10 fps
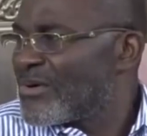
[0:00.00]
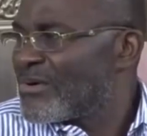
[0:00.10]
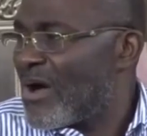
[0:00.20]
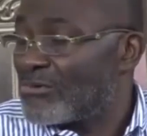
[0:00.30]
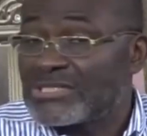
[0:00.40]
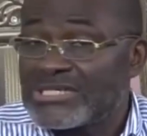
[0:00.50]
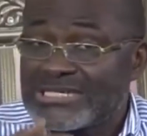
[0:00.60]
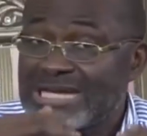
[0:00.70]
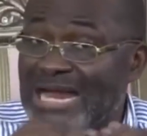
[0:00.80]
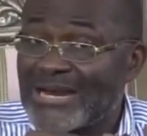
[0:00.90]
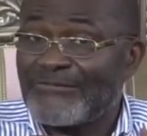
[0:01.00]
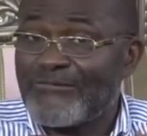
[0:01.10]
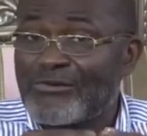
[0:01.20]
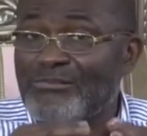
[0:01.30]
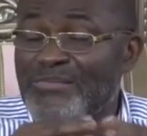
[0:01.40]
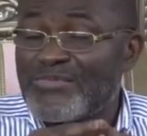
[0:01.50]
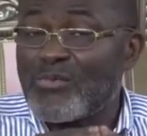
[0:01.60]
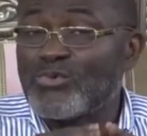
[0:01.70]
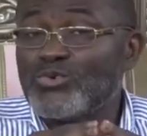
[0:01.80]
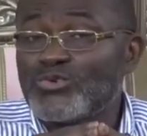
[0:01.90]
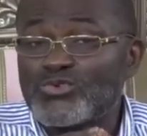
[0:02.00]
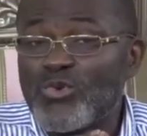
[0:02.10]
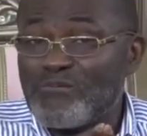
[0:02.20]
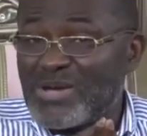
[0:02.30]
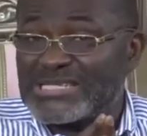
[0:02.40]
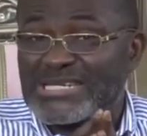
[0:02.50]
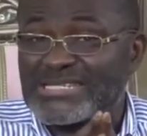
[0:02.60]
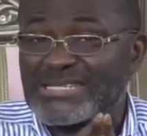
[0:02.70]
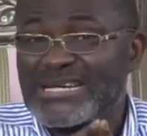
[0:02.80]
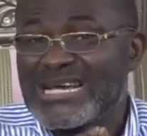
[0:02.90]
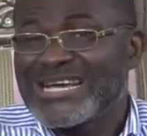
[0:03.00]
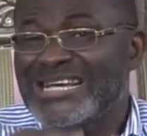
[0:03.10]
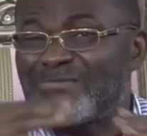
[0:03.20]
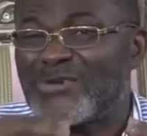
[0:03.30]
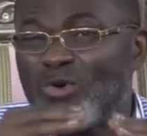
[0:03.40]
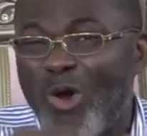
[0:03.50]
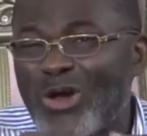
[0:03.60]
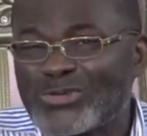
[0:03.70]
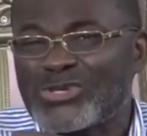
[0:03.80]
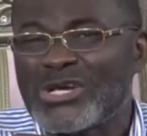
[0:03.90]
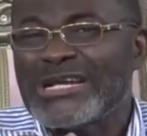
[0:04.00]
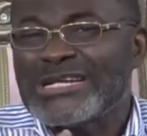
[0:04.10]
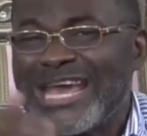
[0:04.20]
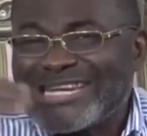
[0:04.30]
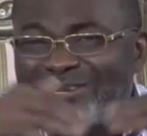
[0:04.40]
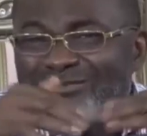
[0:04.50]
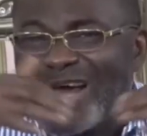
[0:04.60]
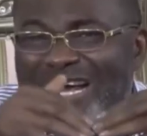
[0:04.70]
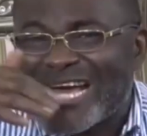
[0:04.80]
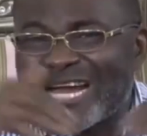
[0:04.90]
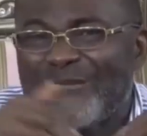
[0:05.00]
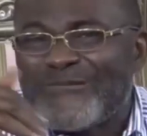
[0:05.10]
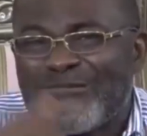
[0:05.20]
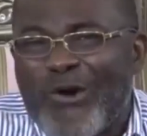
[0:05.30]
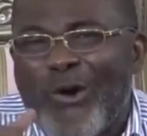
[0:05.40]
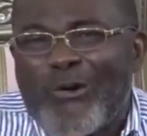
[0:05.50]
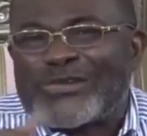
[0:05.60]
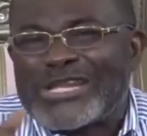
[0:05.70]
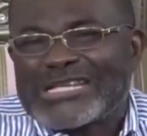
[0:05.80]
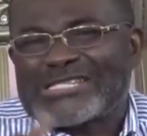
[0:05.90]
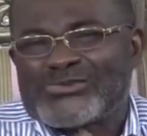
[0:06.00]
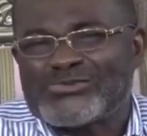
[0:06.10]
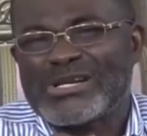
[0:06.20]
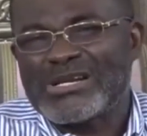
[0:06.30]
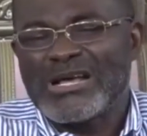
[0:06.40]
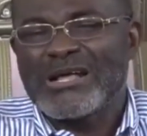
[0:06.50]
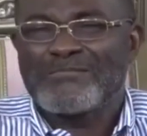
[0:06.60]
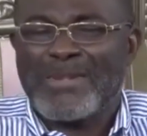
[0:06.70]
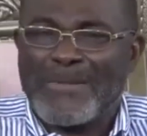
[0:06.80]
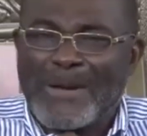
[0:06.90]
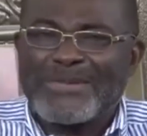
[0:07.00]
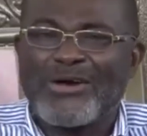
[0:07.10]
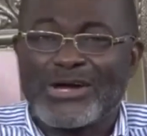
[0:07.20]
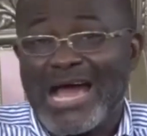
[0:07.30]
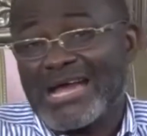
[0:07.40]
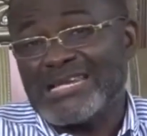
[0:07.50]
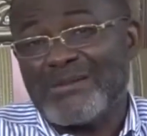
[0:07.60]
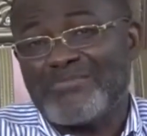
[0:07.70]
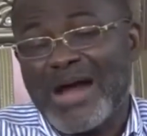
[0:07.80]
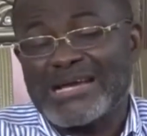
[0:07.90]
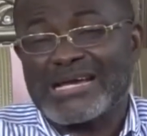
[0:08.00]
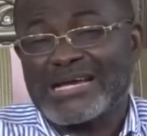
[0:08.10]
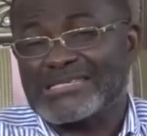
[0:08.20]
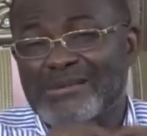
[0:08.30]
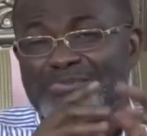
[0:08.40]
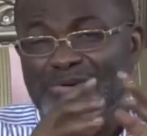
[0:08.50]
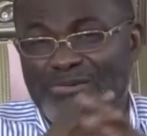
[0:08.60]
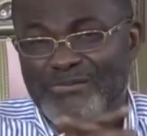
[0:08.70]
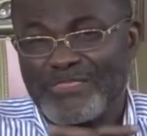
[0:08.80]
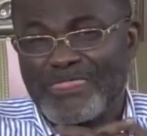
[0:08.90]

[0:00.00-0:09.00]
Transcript: Well, Ghana for no baby lose on business. It's because they did not get involved, their children. Papa be oya dear pa ye kasa preko.